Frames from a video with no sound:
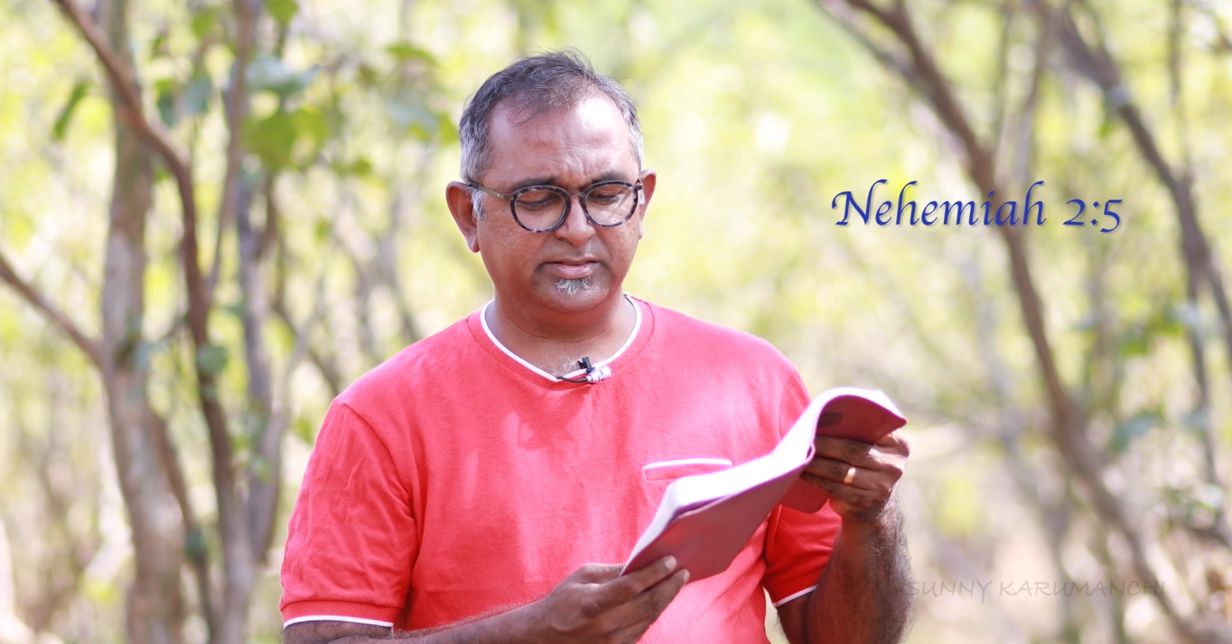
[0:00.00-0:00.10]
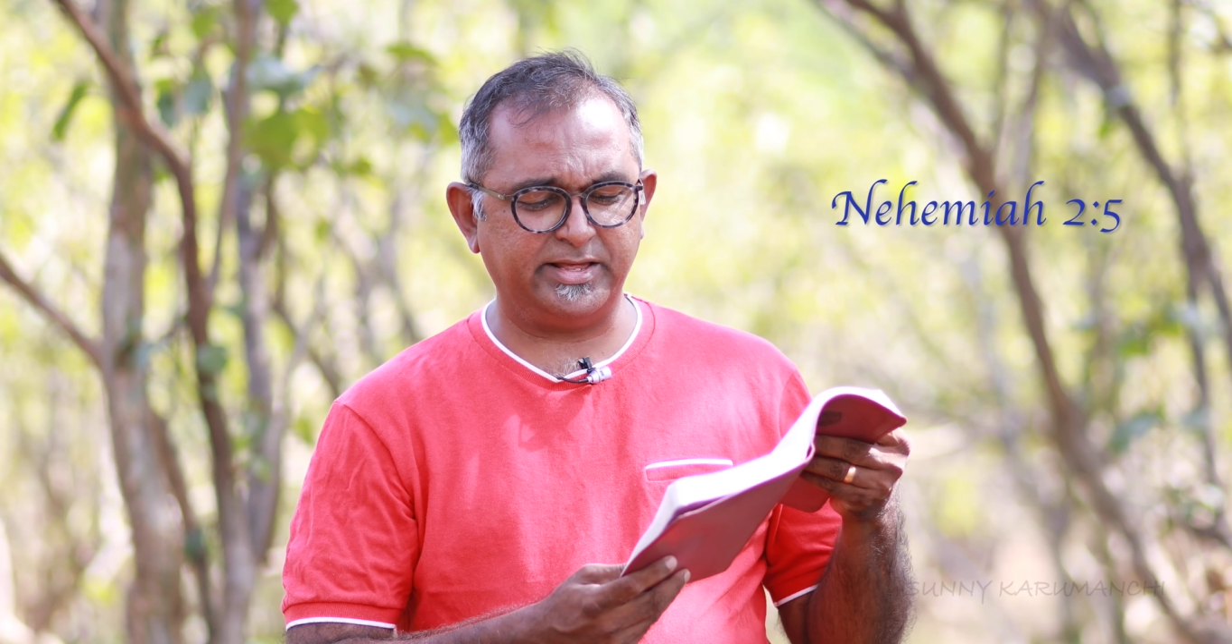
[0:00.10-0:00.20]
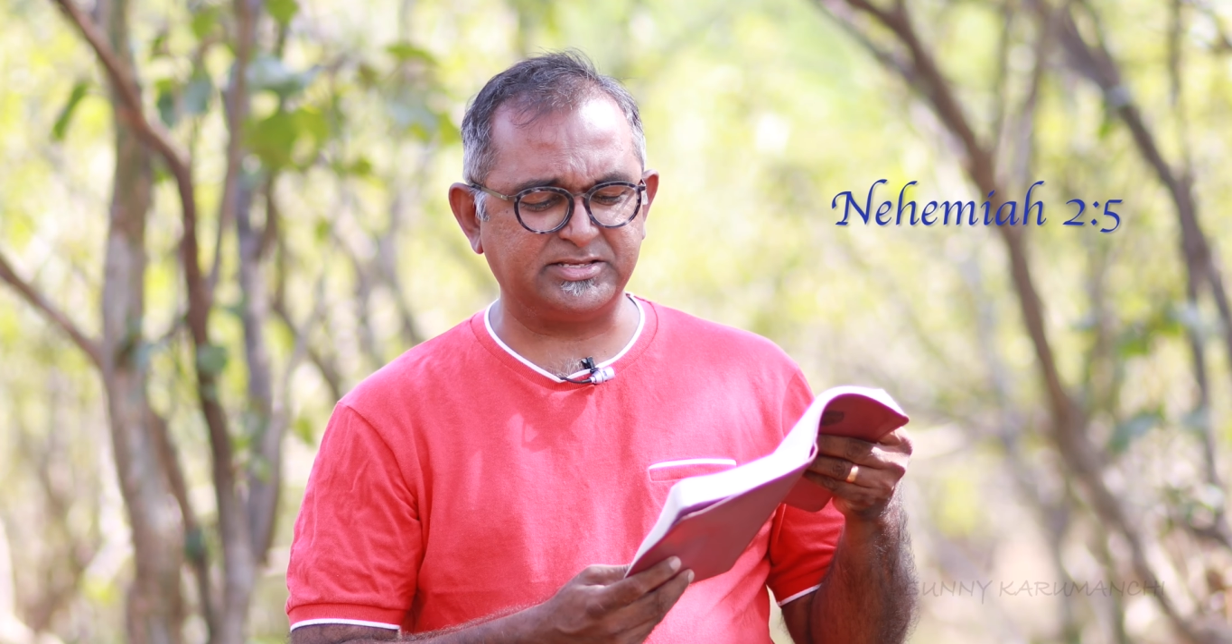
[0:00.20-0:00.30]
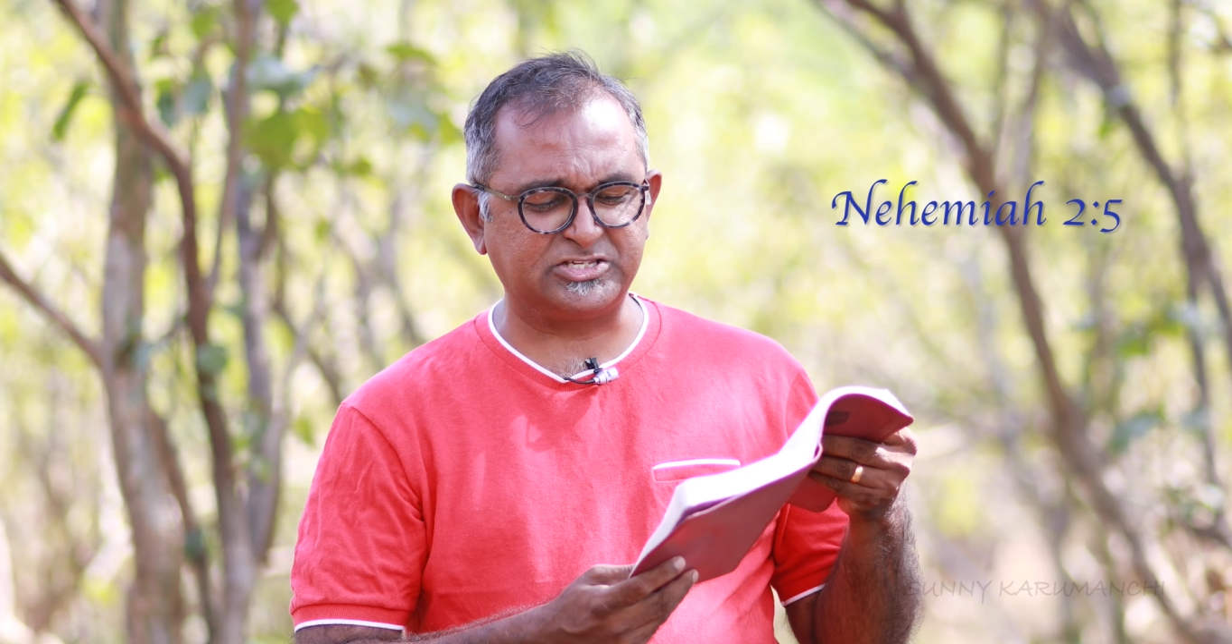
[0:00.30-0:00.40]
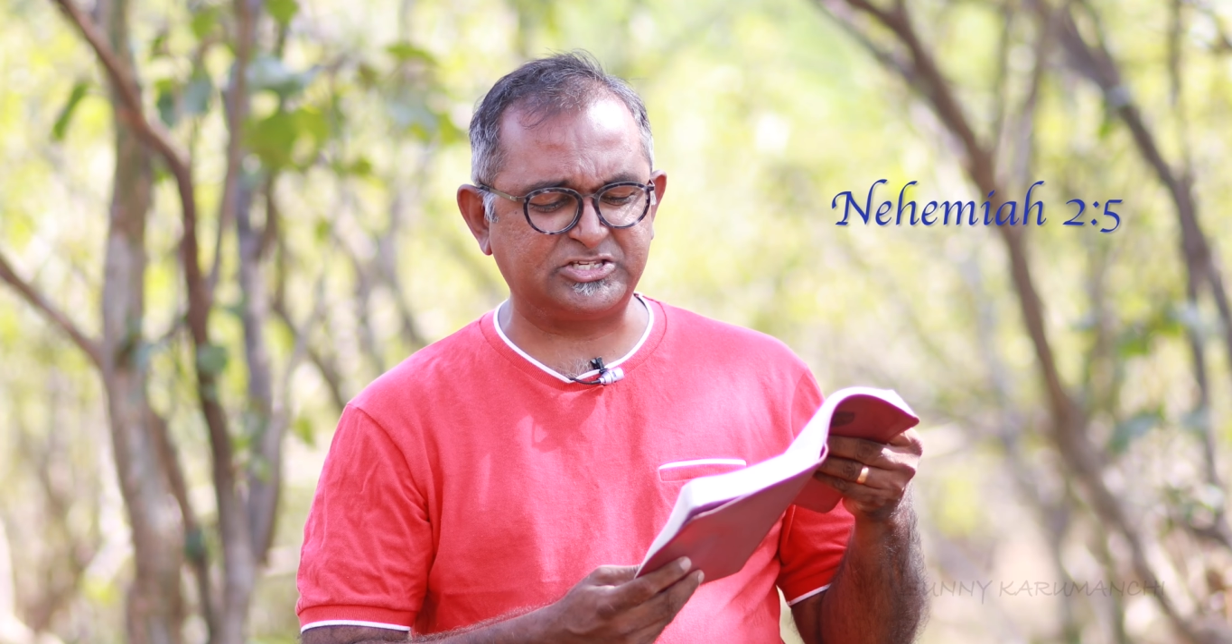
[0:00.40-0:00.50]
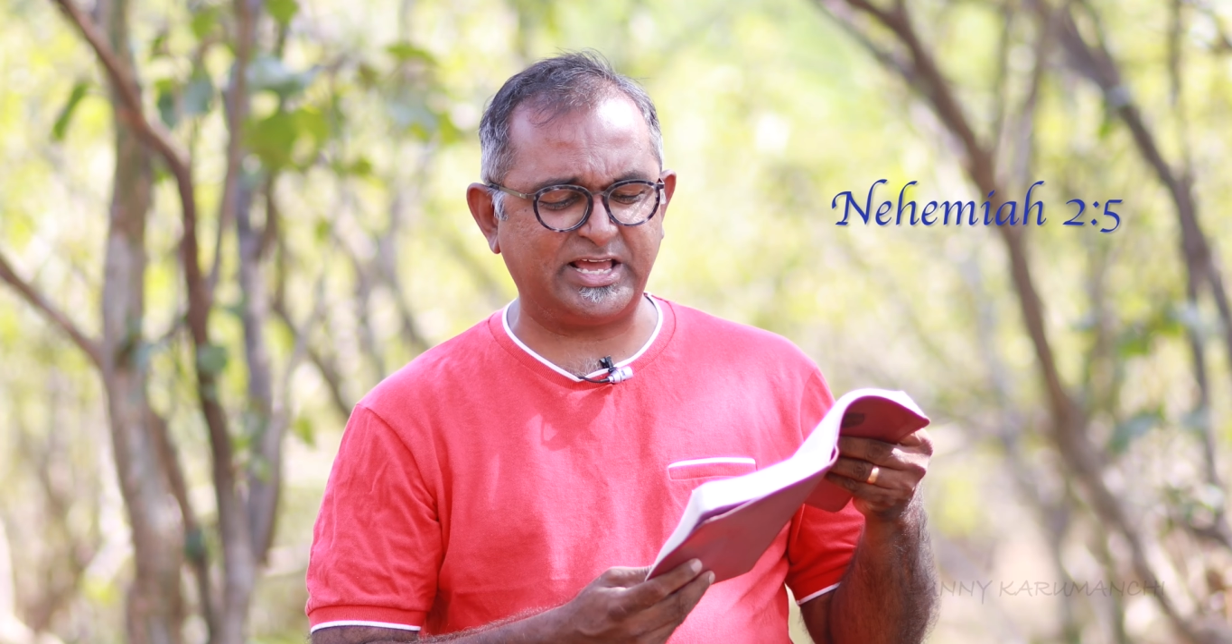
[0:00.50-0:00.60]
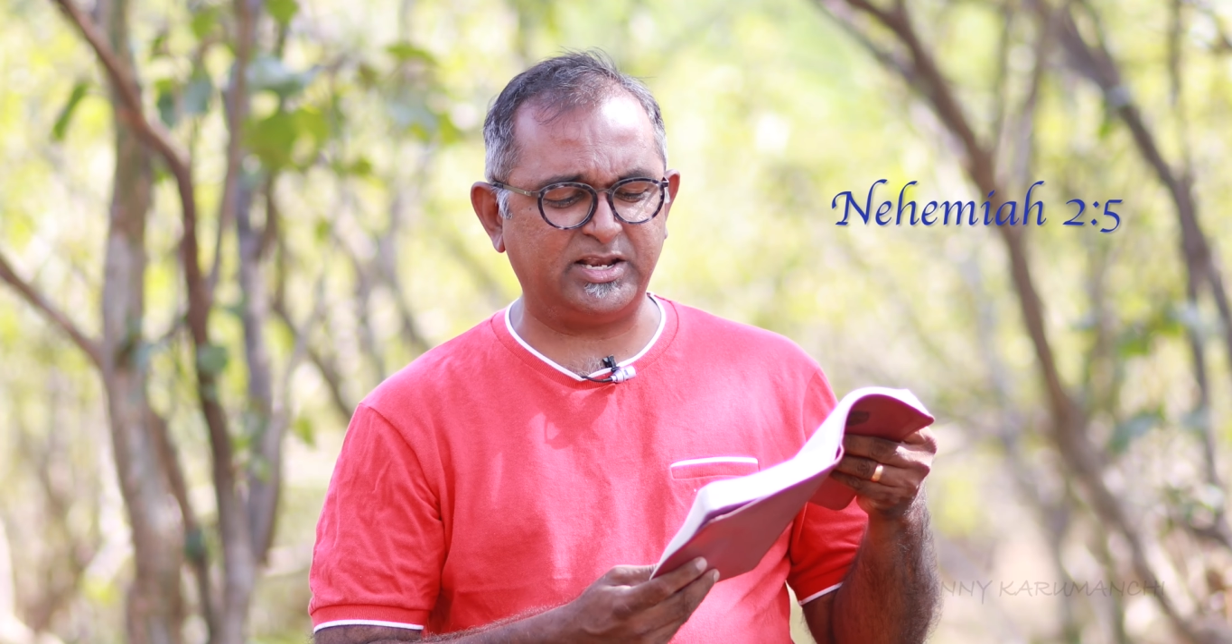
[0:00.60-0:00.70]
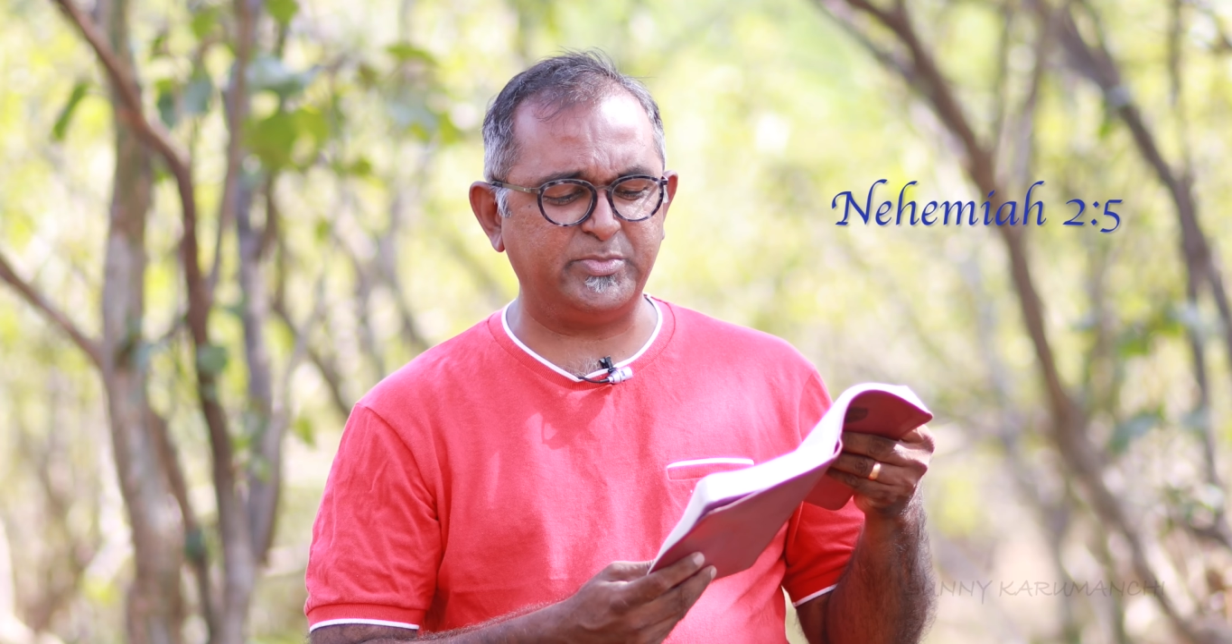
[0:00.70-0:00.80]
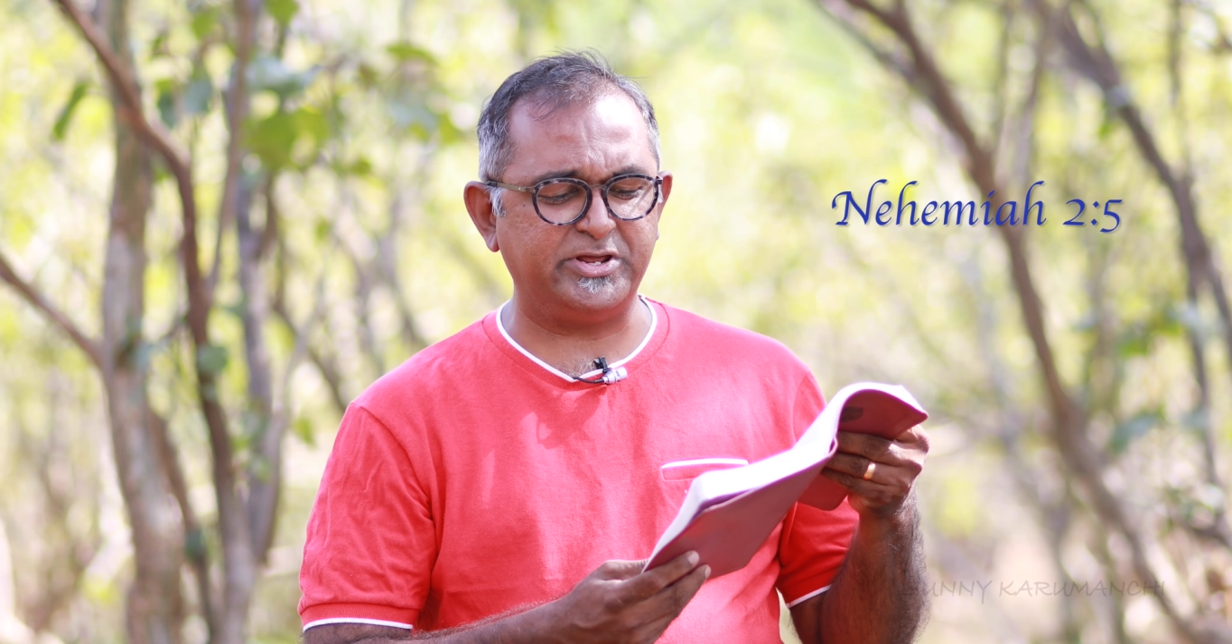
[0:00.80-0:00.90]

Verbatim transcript: then send